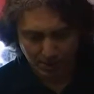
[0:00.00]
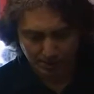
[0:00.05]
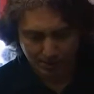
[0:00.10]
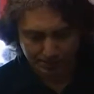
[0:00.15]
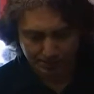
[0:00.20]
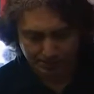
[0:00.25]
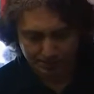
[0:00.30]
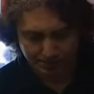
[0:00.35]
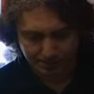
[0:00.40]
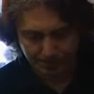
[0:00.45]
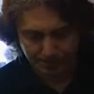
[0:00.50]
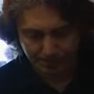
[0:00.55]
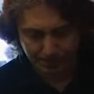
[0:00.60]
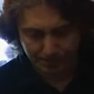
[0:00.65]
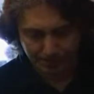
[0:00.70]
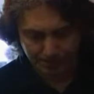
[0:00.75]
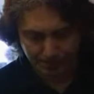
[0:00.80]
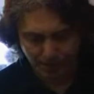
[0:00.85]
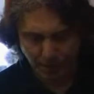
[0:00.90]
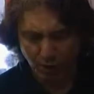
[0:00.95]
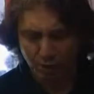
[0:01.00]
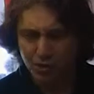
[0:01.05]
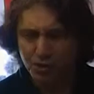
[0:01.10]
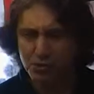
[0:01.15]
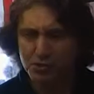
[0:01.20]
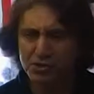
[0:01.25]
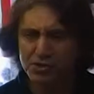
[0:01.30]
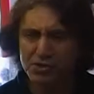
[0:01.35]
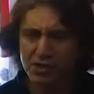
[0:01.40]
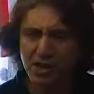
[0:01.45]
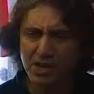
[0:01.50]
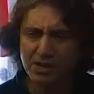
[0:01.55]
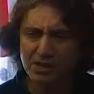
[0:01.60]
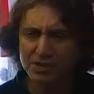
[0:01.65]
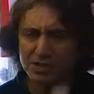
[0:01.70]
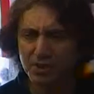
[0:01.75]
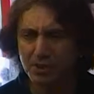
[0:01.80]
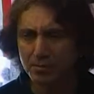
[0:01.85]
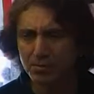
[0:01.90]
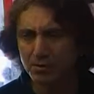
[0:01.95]
Yeah. Oh, you were
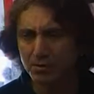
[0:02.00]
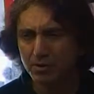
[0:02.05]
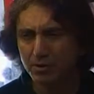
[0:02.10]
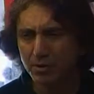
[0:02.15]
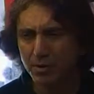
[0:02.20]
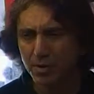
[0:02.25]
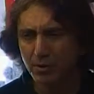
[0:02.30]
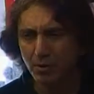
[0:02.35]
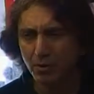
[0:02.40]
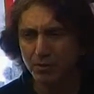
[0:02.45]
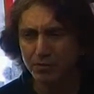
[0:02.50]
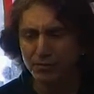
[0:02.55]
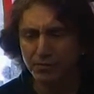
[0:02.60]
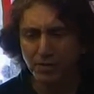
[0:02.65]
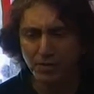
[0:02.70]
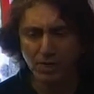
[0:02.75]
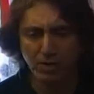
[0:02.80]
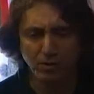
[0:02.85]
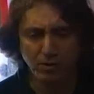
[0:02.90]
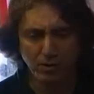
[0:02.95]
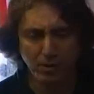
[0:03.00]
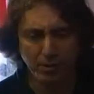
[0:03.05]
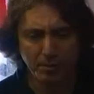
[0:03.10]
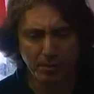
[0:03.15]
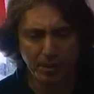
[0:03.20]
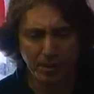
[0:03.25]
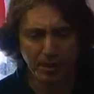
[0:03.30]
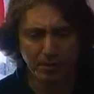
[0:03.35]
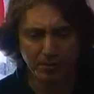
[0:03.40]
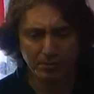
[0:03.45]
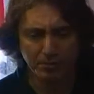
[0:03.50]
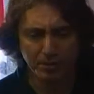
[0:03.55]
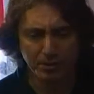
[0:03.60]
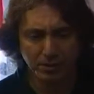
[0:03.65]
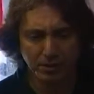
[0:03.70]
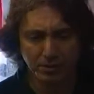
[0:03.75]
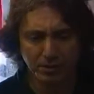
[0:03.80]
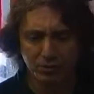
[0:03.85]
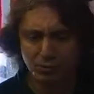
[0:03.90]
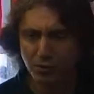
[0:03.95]
saying something to me off the air about
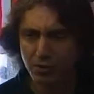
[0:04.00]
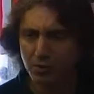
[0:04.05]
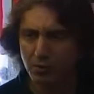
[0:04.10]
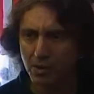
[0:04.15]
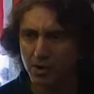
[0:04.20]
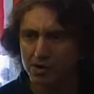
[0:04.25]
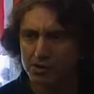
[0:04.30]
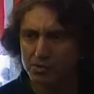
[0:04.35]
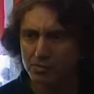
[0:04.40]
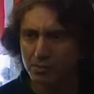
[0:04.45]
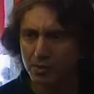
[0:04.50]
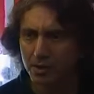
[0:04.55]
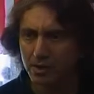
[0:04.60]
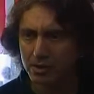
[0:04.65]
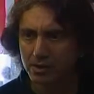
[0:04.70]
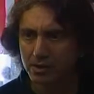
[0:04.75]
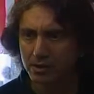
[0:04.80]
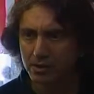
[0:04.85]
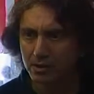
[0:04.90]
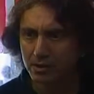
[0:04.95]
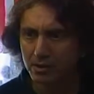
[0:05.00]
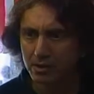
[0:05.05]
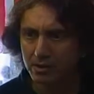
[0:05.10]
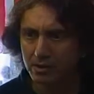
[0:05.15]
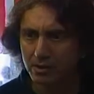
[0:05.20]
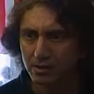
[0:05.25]
uh, the three wise men.